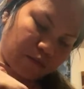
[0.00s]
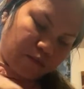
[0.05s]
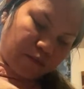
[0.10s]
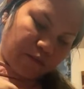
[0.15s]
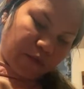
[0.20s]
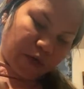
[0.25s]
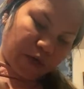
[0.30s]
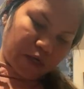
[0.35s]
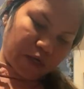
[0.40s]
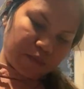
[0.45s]

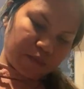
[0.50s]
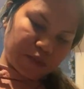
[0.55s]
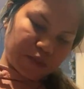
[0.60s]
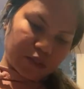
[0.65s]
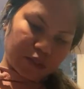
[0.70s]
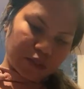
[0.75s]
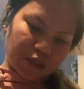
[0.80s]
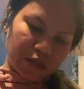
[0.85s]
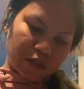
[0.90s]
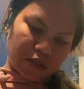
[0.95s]
5
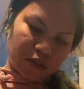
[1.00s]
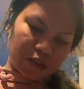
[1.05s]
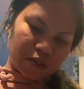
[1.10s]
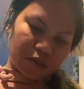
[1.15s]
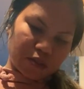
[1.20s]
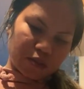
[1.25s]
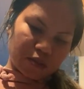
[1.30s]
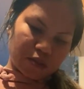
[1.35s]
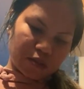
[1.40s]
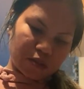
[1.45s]

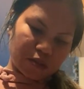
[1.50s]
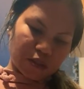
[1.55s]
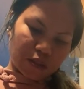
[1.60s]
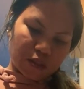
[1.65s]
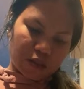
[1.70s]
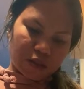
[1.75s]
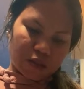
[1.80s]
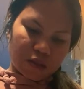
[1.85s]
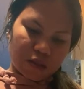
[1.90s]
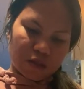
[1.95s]
seeds, I
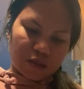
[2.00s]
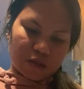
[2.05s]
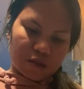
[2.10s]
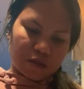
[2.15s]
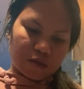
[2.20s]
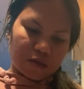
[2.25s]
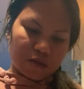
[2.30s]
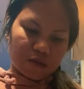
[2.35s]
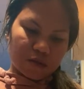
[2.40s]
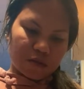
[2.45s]

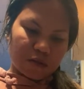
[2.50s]
think.